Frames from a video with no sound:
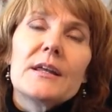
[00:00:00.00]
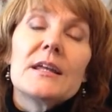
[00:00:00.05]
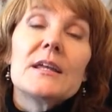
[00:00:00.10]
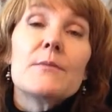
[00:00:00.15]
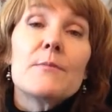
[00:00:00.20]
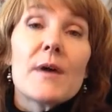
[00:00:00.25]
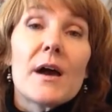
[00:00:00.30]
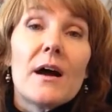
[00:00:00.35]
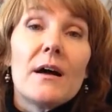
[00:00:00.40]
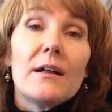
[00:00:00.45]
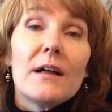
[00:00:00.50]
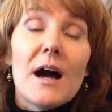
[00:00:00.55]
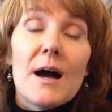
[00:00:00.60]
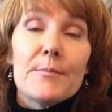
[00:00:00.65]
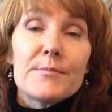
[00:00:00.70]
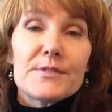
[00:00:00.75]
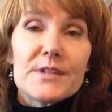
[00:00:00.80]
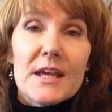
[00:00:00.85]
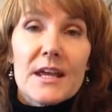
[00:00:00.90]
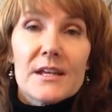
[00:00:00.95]
email
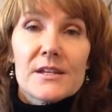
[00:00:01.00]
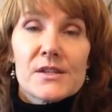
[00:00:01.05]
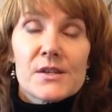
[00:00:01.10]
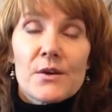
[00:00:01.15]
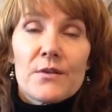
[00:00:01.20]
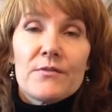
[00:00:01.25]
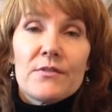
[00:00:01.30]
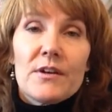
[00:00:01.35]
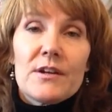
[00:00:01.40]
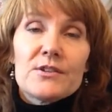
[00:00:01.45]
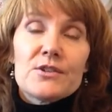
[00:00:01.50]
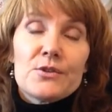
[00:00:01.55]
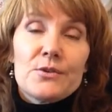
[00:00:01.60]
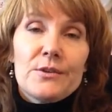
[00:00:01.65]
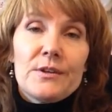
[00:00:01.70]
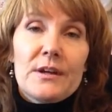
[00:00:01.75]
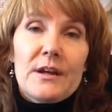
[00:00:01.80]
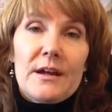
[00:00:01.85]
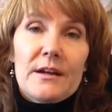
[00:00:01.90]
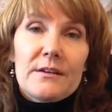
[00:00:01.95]
updates over at
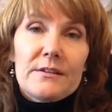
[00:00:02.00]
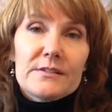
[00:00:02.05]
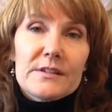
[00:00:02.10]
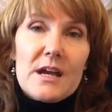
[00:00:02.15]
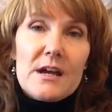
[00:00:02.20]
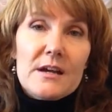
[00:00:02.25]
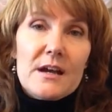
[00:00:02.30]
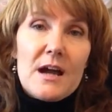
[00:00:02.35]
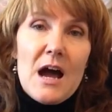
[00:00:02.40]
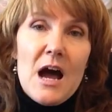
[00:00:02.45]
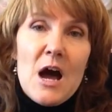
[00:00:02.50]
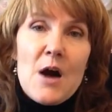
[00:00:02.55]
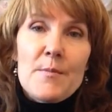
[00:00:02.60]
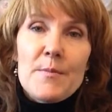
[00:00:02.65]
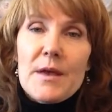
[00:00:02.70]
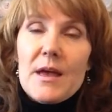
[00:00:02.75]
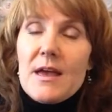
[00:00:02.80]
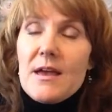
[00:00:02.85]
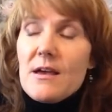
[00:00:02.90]
juliegeigle.com,